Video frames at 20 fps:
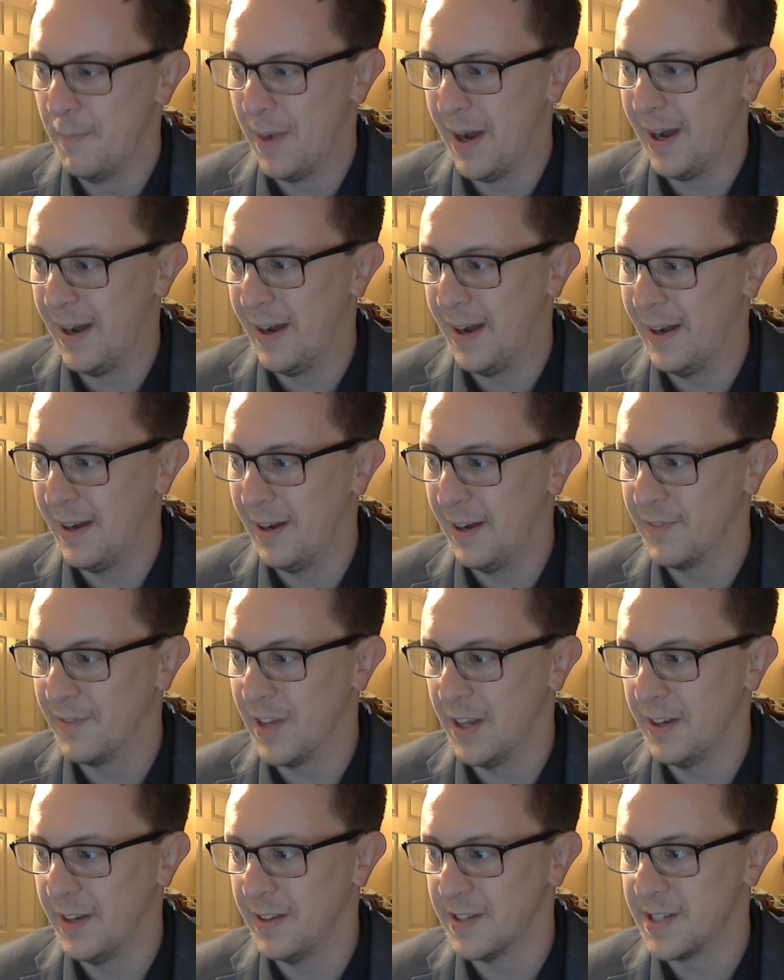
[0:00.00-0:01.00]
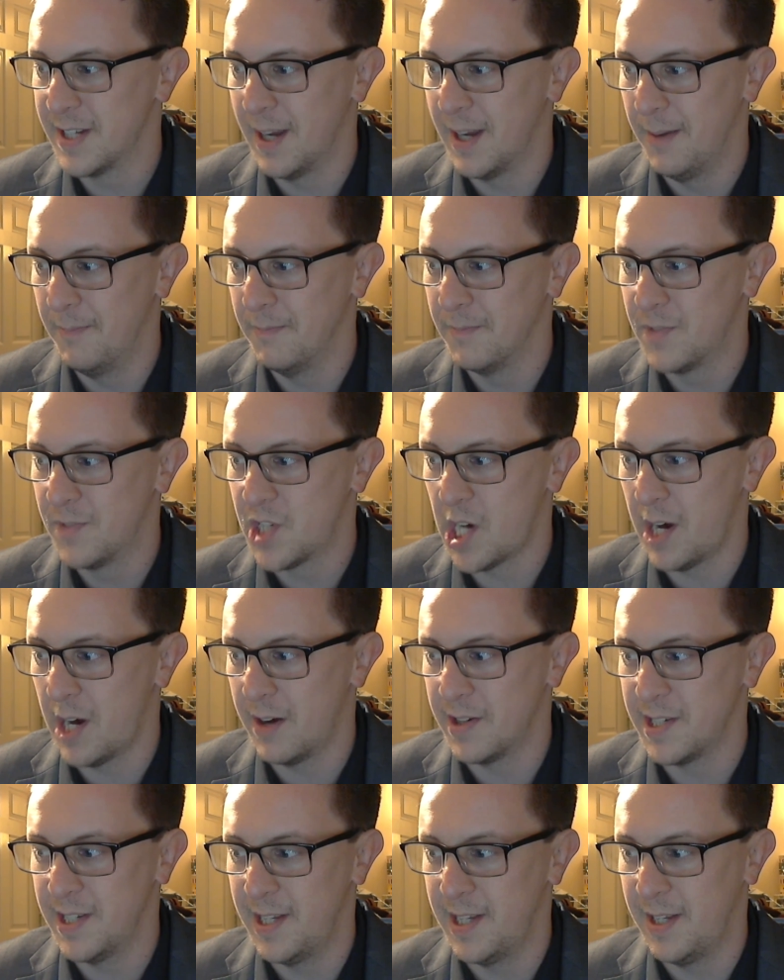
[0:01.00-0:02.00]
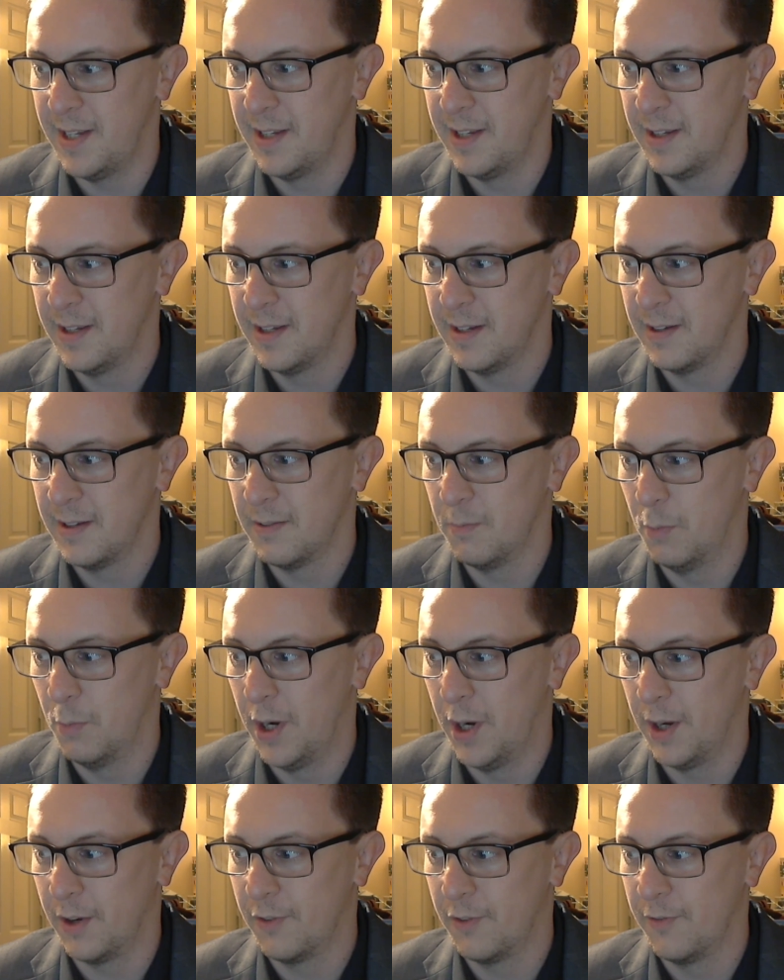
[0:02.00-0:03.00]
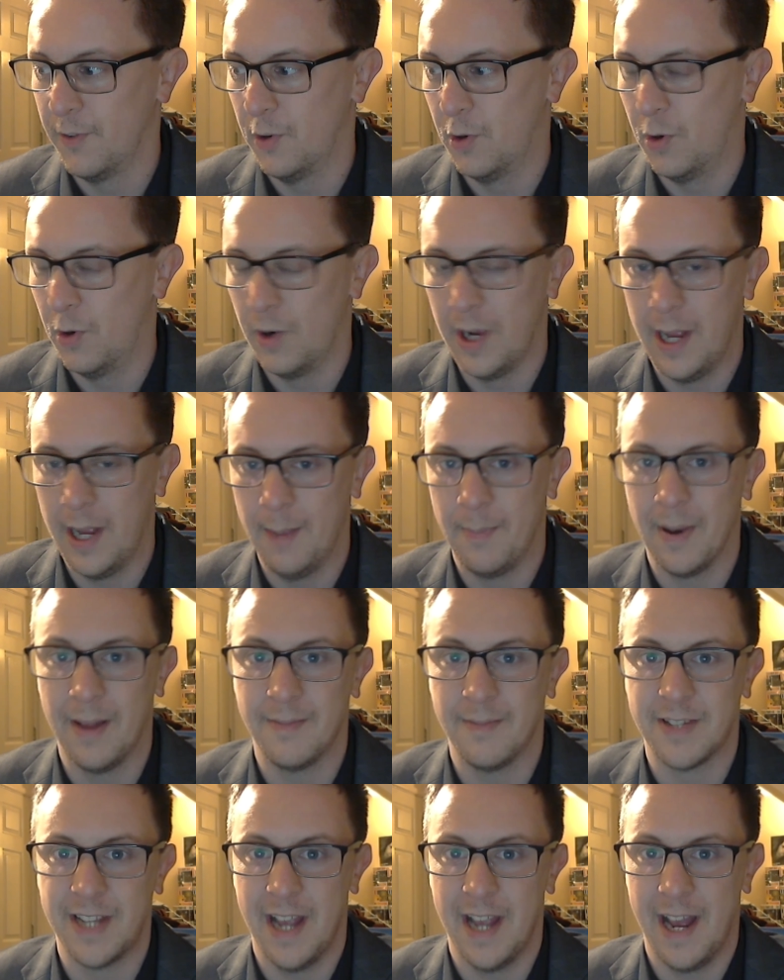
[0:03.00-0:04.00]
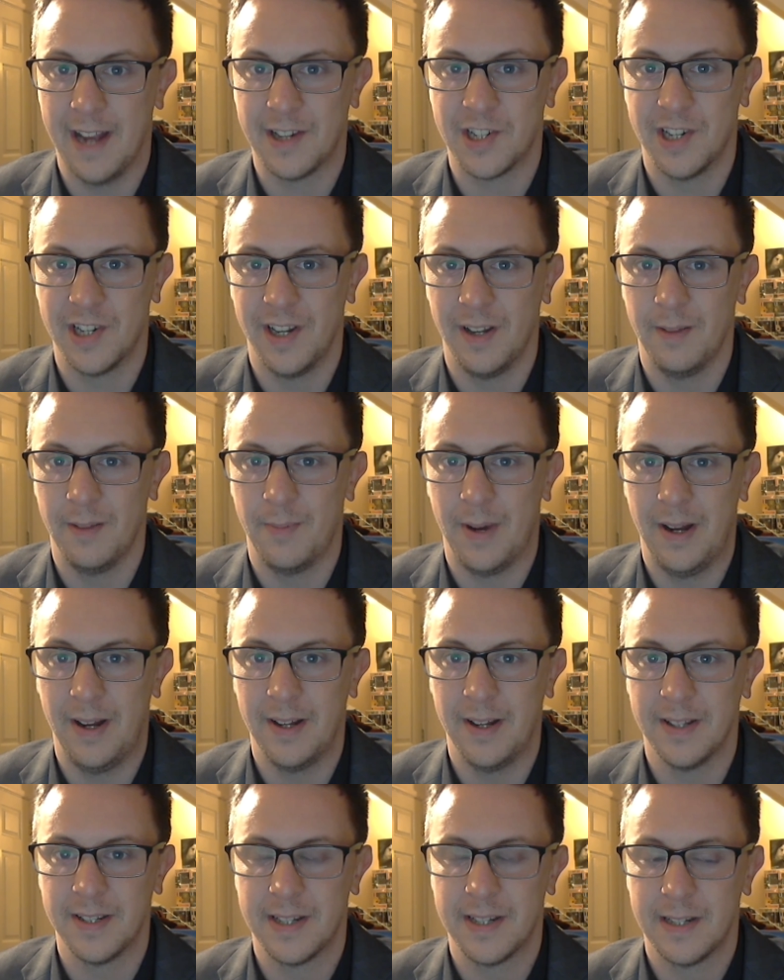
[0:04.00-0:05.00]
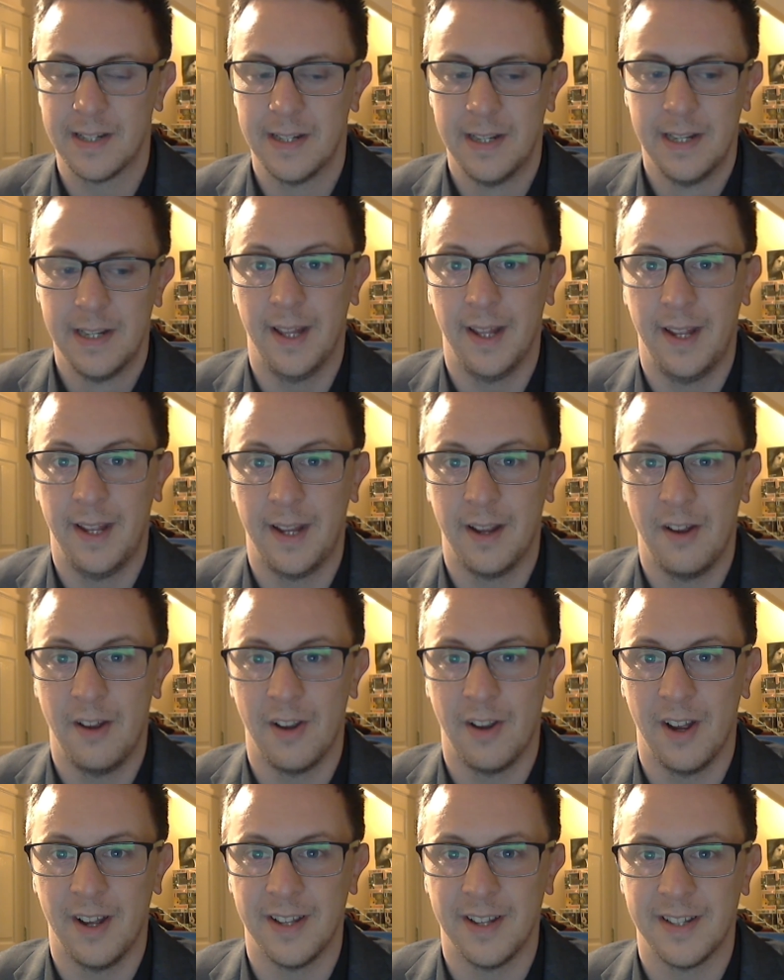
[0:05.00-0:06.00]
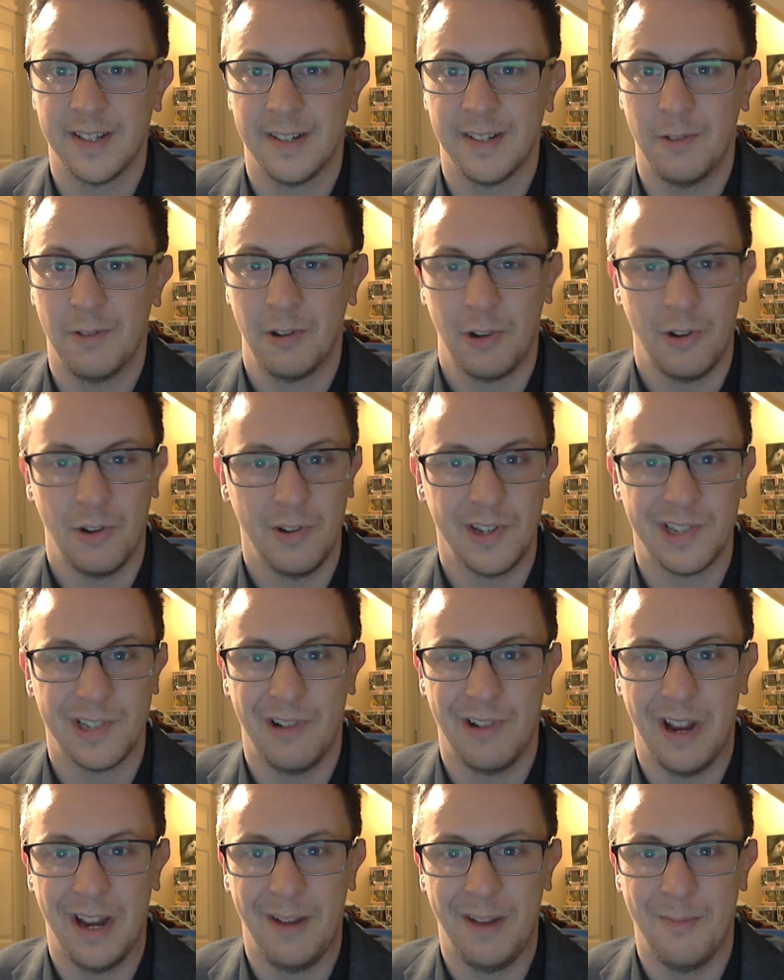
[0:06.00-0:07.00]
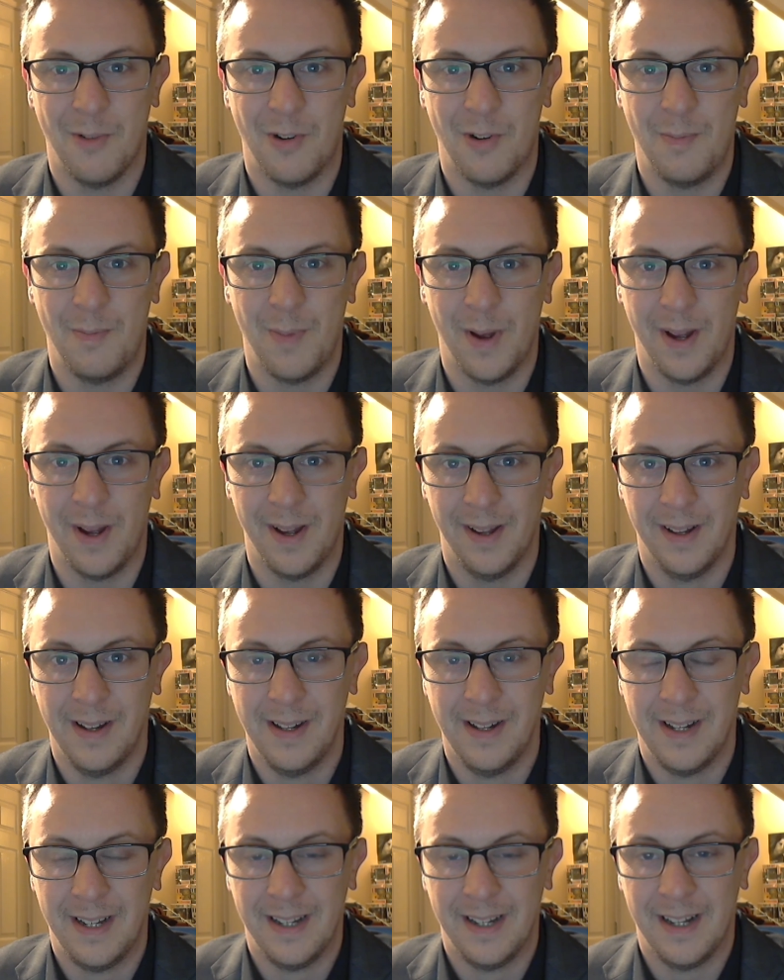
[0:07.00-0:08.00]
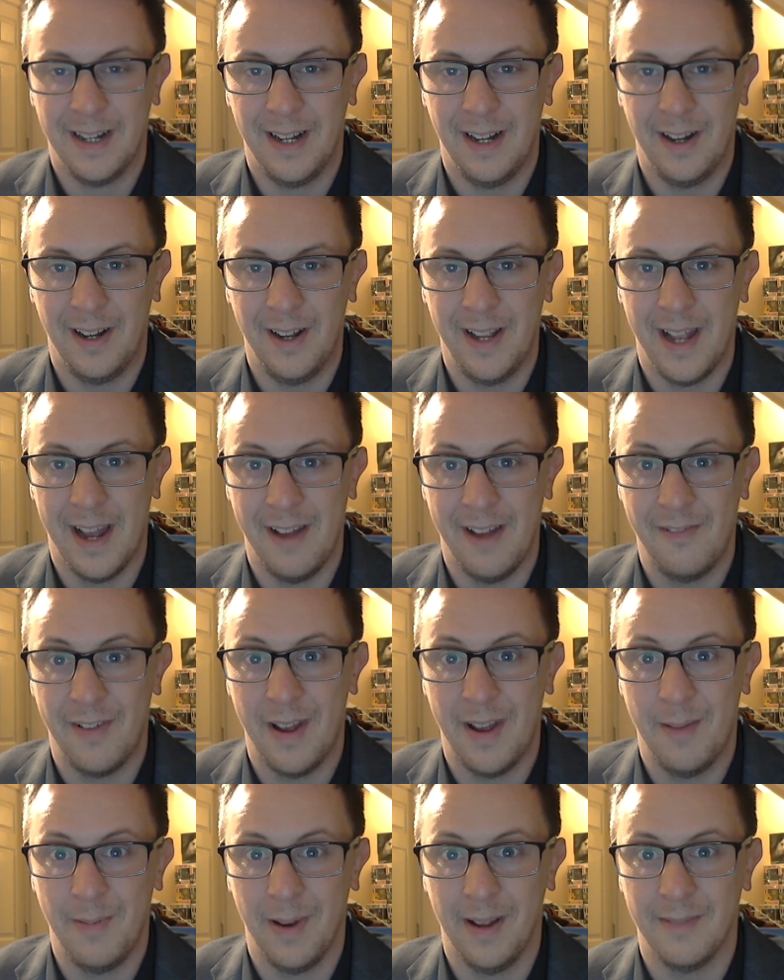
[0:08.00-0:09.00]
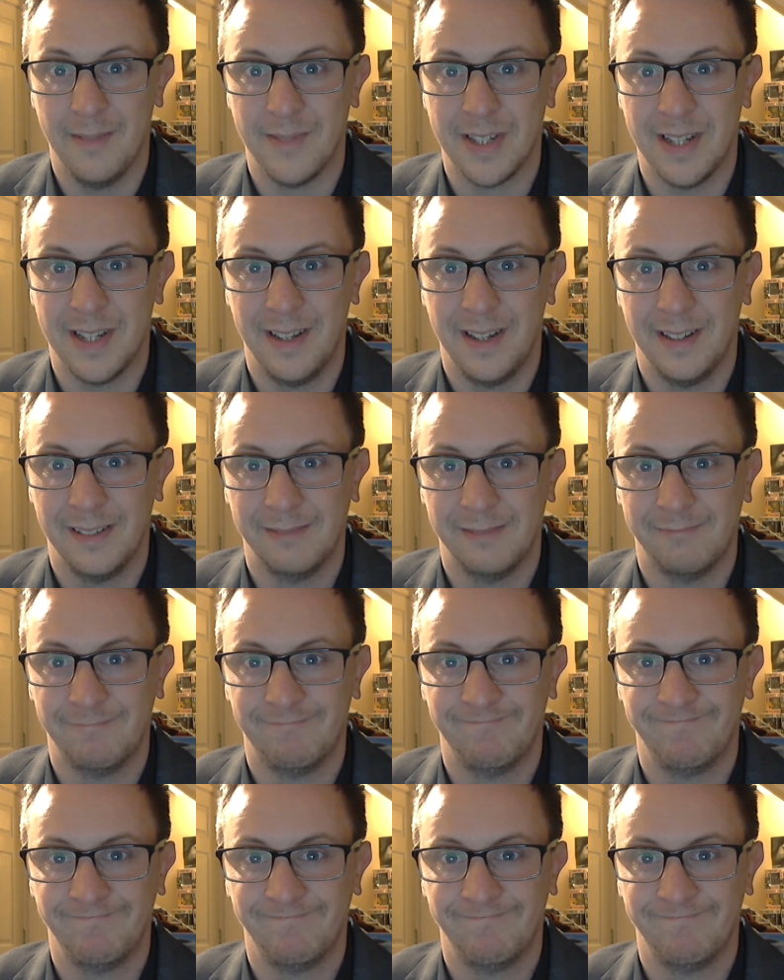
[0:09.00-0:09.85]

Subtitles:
But I've done some charity work for Epilepsy Action in the past. Yeah, there you go guys. I won't go into it anymore, but I have epilepsy.